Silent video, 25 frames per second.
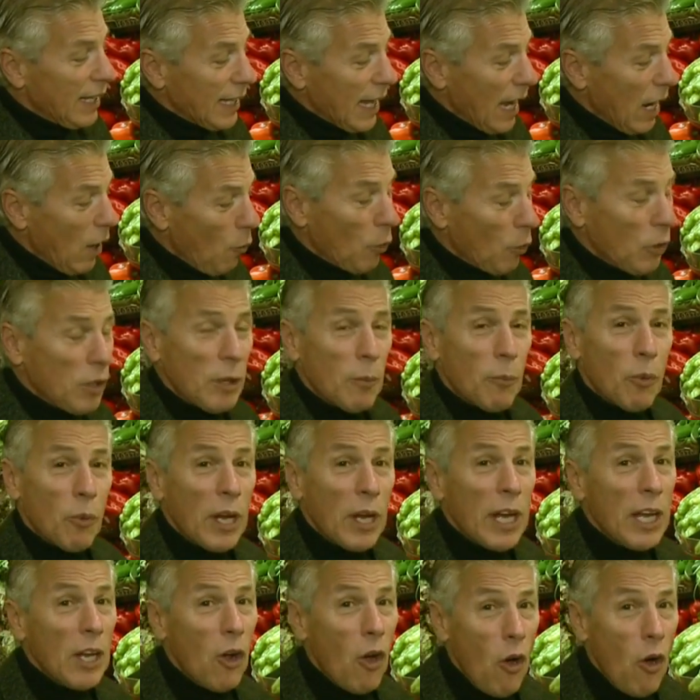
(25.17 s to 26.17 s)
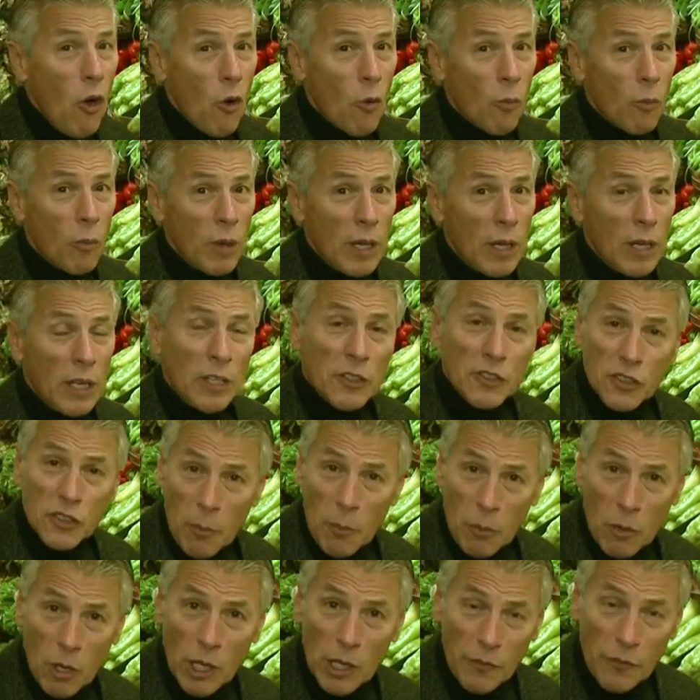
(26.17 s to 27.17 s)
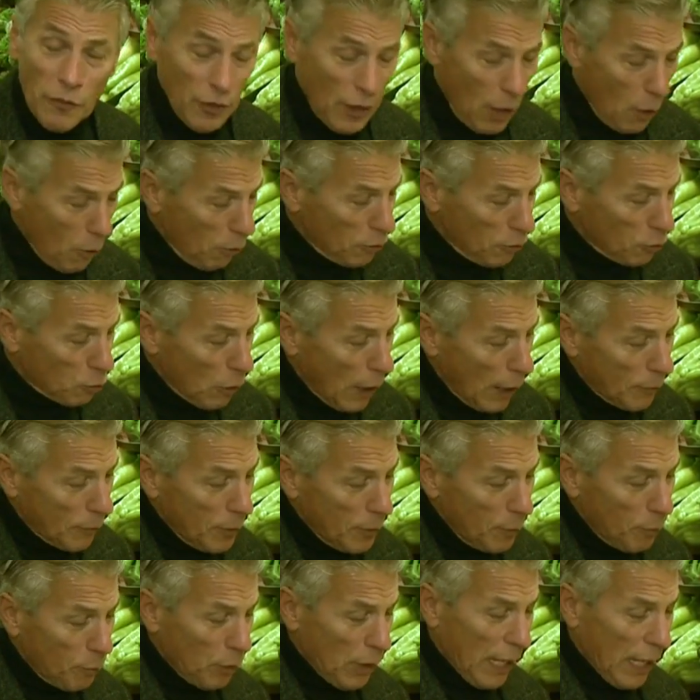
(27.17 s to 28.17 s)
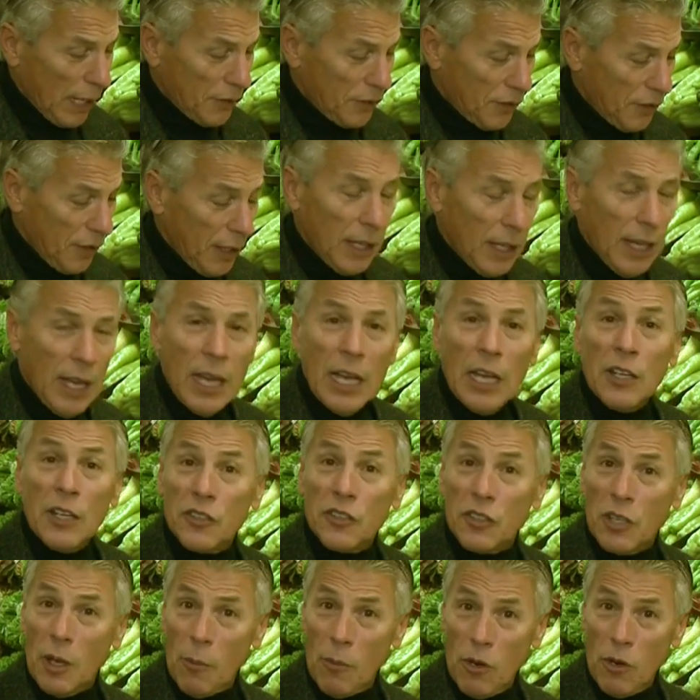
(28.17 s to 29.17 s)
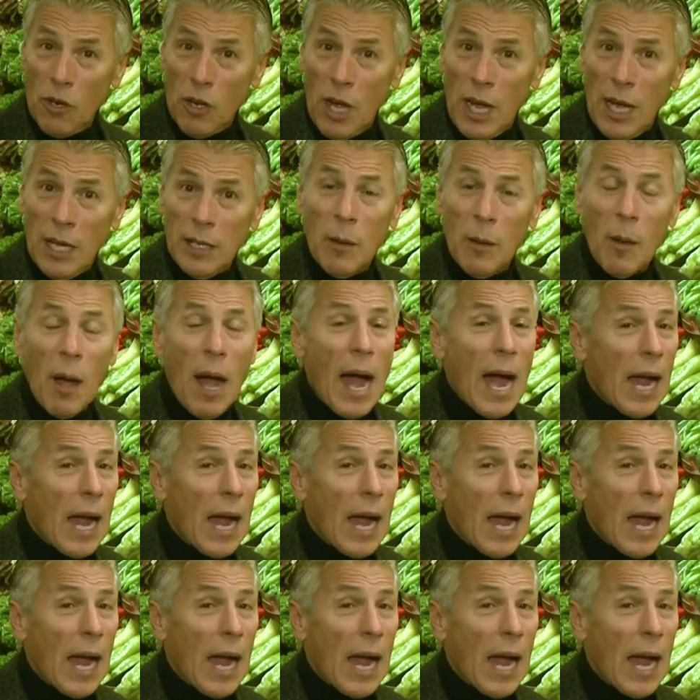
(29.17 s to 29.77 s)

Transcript: Now, when you bring it home, some cauliflower is wrapped in plastic, some are not.